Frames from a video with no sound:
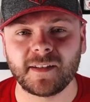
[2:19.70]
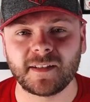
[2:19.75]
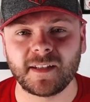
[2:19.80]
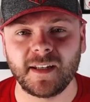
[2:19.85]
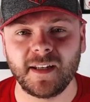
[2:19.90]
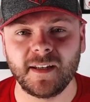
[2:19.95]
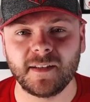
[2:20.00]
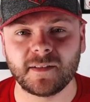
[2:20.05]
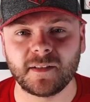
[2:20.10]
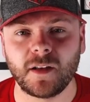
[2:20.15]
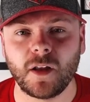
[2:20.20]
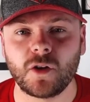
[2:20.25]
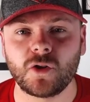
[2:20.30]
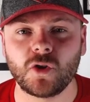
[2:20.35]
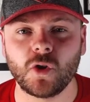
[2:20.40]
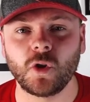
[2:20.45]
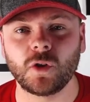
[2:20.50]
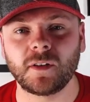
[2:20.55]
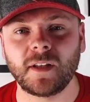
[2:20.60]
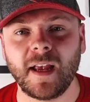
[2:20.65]
season,
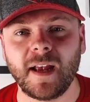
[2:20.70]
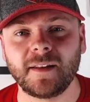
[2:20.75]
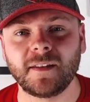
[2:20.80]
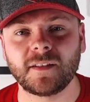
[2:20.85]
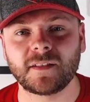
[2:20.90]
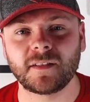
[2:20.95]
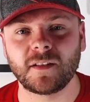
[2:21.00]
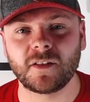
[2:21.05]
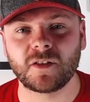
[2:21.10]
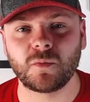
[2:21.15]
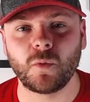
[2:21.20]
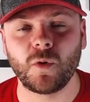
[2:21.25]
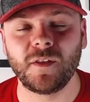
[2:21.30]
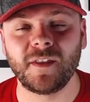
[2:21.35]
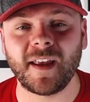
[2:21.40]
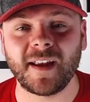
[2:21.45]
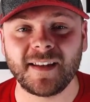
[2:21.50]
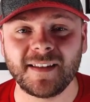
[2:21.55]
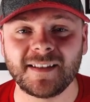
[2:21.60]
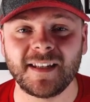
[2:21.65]
Jordan Henderson has won
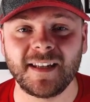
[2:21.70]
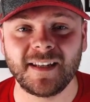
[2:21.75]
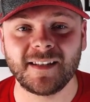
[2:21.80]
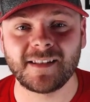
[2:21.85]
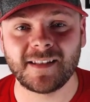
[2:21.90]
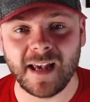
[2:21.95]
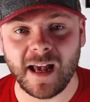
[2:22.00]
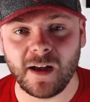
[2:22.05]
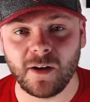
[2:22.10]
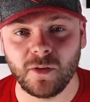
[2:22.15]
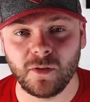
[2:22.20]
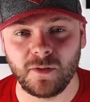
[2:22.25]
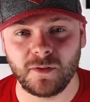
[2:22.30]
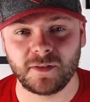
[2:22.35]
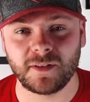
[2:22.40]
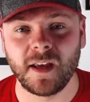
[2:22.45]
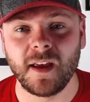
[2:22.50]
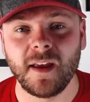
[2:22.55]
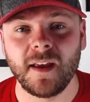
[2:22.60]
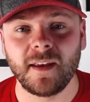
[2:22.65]
19
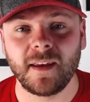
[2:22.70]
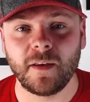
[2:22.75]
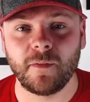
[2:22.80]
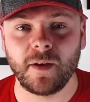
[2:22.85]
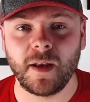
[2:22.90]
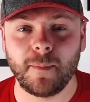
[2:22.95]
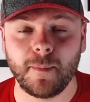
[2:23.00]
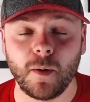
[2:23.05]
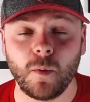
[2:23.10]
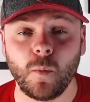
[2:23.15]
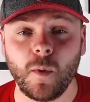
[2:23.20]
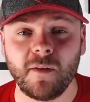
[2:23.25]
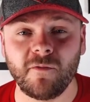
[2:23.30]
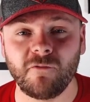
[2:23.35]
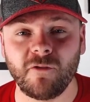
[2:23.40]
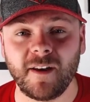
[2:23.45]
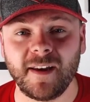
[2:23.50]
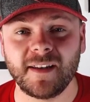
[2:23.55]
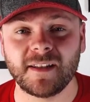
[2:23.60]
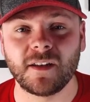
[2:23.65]
tackles, giving him a win
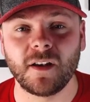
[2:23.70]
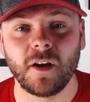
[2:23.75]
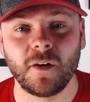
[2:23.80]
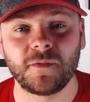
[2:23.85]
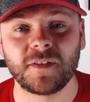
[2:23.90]
rate of